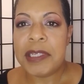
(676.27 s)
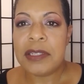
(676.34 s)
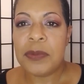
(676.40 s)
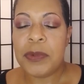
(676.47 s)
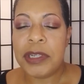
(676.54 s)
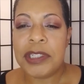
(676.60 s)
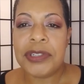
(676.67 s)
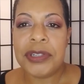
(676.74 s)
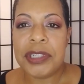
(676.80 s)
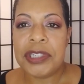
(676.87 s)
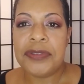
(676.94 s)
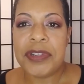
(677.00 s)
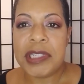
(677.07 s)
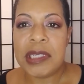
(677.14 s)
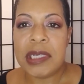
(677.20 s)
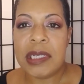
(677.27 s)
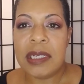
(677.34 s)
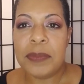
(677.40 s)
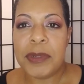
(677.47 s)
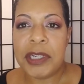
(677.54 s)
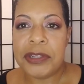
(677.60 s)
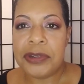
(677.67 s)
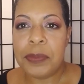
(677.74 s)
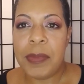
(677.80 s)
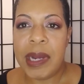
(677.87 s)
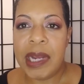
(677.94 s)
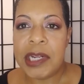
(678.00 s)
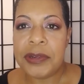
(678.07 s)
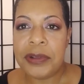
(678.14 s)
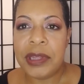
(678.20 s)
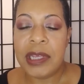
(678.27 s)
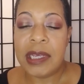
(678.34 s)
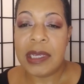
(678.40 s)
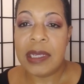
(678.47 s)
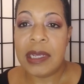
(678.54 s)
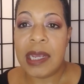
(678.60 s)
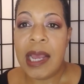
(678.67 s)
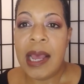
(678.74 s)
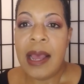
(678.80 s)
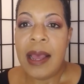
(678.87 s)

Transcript: someone that you're interested in, but in your mind you're thinking,